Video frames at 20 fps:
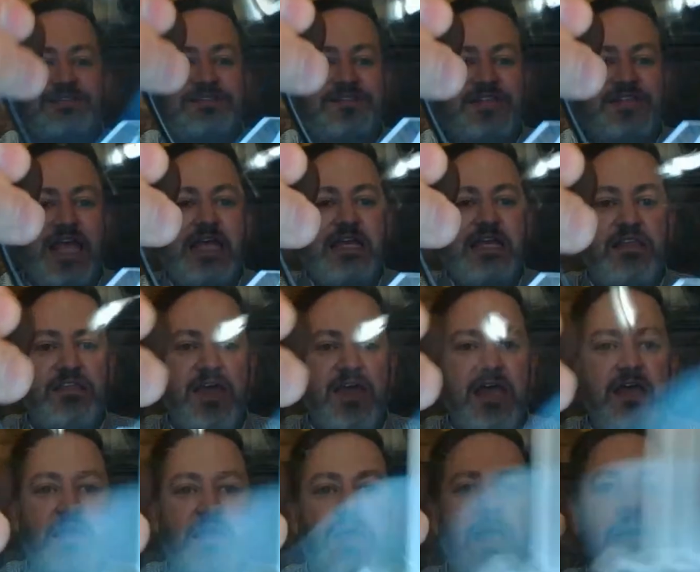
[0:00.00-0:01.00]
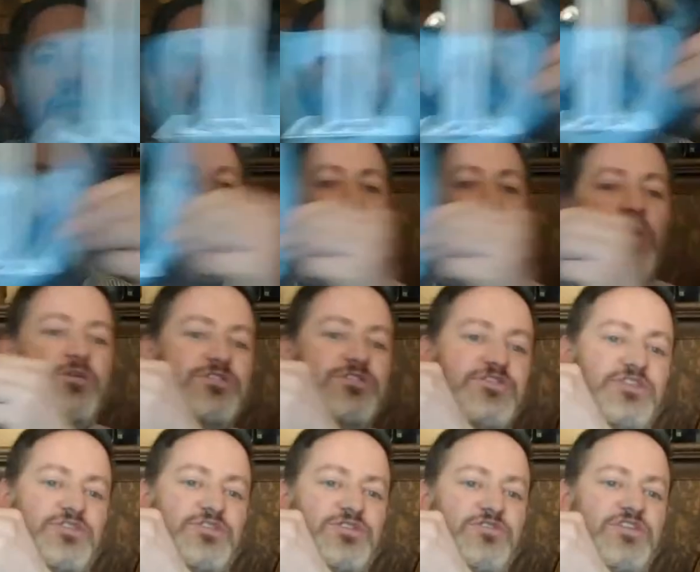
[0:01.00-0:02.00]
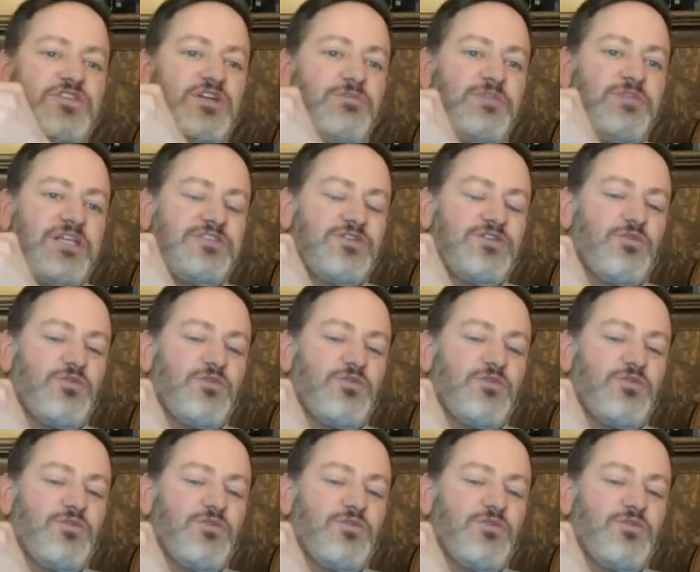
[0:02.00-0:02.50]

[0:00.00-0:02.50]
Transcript: say anything, but most of the souvenir plates are